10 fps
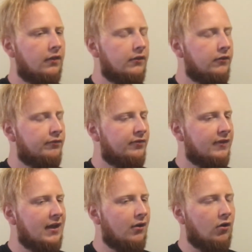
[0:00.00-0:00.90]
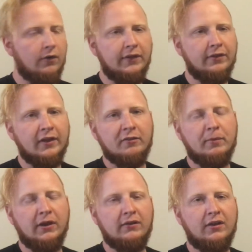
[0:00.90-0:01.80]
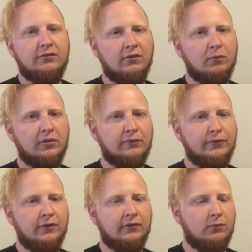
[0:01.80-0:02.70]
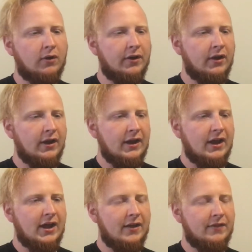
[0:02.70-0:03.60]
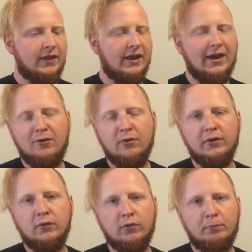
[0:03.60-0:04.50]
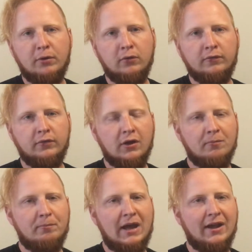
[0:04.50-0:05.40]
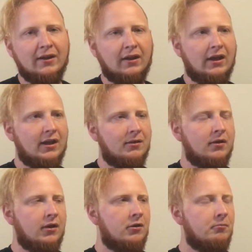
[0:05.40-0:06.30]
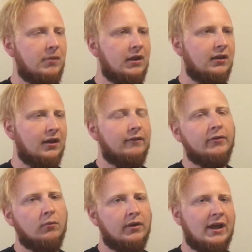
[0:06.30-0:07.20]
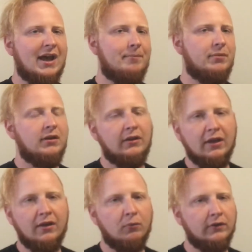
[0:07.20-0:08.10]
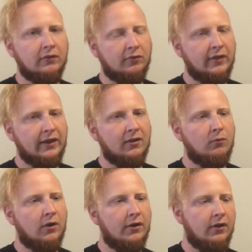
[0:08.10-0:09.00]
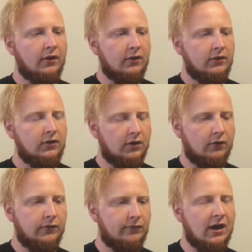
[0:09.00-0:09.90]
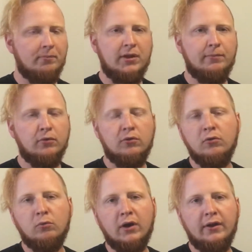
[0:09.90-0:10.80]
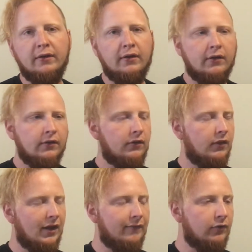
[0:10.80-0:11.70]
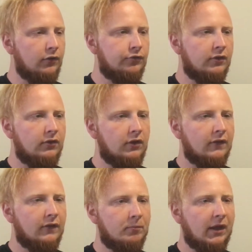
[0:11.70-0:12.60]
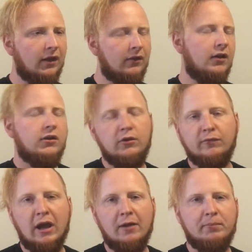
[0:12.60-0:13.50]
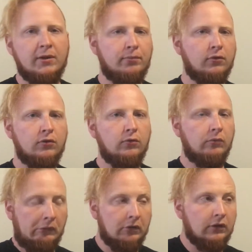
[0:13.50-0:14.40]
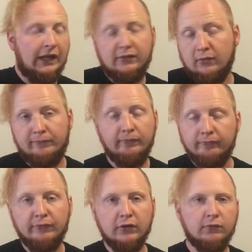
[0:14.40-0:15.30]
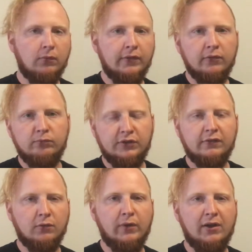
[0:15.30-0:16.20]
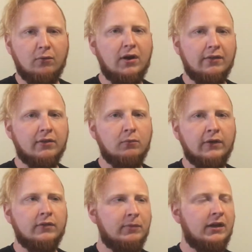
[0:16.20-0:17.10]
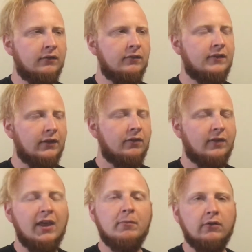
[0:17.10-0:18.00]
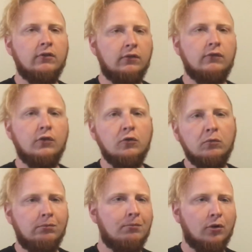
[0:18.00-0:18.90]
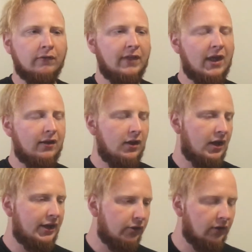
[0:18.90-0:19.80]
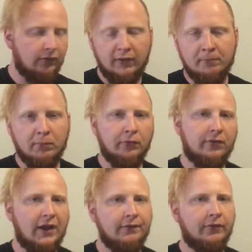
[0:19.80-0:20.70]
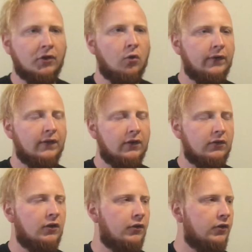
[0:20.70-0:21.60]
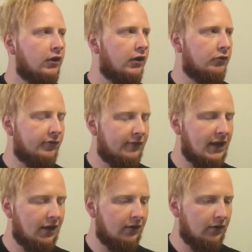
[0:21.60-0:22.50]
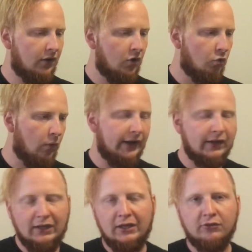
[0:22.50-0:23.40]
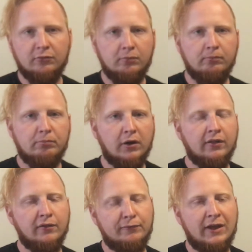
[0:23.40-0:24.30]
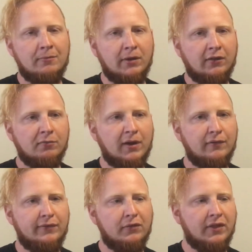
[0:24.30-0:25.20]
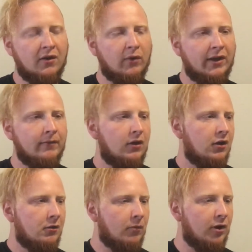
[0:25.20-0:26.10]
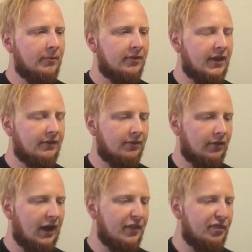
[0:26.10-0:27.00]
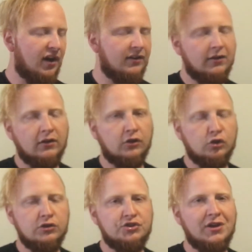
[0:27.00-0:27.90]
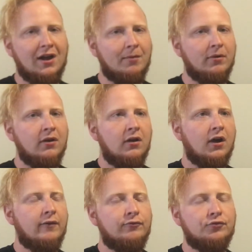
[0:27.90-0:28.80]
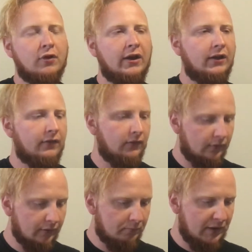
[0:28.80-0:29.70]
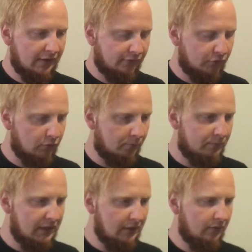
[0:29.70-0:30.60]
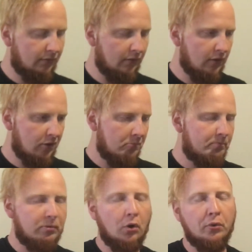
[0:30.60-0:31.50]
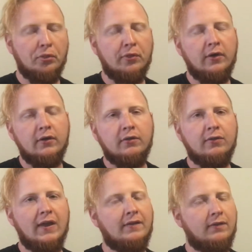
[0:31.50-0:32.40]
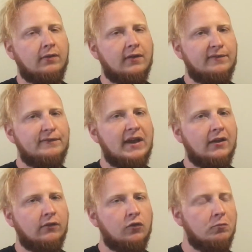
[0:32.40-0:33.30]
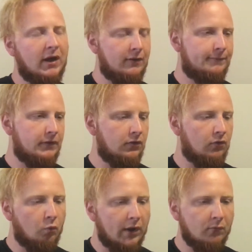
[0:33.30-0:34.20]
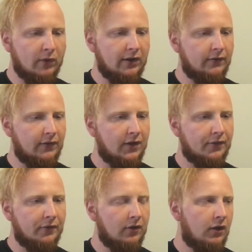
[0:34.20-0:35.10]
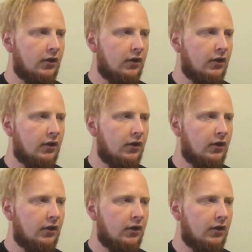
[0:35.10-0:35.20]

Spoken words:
You've set all these expectations with the first one, and then how are you supposed to come back and make everyone happy again with the second one? You know, you've got people who want evolution band. You've got people who like the first one just the way it was and want the band to stay the same and to do more of that. And you can see both sides of the coin there. You know, you can understand why each part of the fan base might feel that way. Marmozets, I thought, did a good job of trying their best to appease both sets of fans who might feel one way or the other.